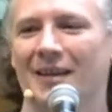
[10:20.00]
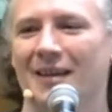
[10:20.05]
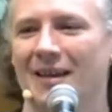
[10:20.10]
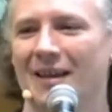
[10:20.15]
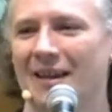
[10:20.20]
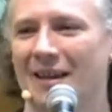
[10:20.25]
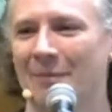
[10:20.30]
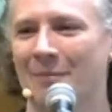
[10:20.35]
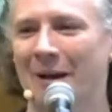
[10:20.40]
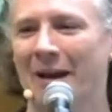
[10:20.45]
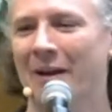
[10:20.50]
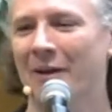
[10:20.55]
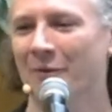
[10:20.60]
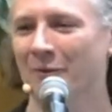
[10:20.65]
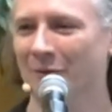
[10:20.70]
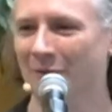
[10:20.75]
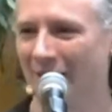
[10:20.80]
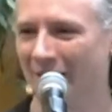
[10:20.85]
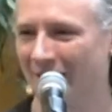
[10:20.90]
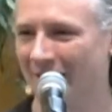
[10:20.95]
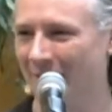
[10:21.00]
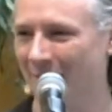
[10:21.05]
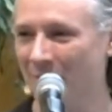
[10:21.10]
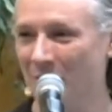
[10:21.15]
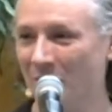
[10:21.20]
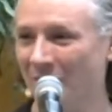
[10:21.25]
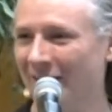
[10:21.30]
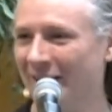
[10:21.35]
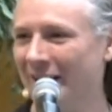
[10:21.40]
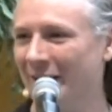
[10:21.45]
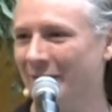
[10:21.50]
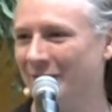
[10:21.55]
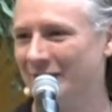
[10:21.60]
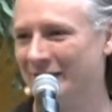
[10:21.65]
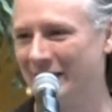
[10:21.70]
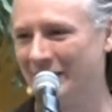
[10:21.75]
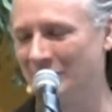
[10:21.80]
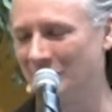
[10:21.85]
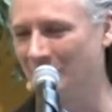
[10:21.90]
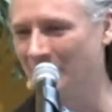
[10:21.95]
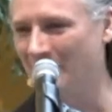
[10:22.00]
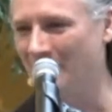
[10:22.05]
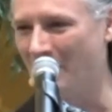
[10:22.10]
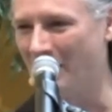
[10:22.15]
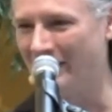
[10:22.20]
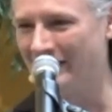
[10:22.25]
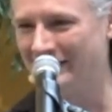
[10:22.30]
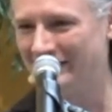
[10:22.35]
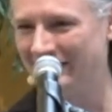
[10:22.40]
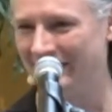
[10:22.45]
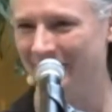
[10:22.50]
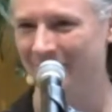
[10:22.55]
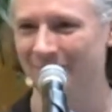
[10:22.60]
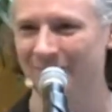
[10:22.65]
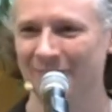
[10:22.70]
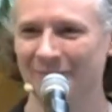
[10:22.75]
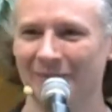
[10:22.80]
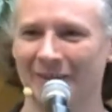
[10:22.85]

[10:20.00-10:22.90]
In my own community of Sanctuary Boston,